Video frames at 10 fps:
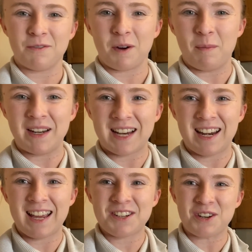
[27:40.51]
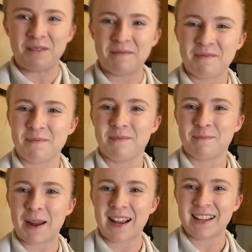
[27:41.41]
from my tiny kitchen.
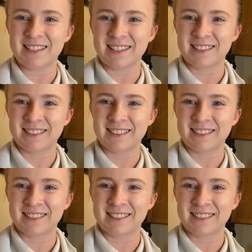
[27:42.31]
Bye guys.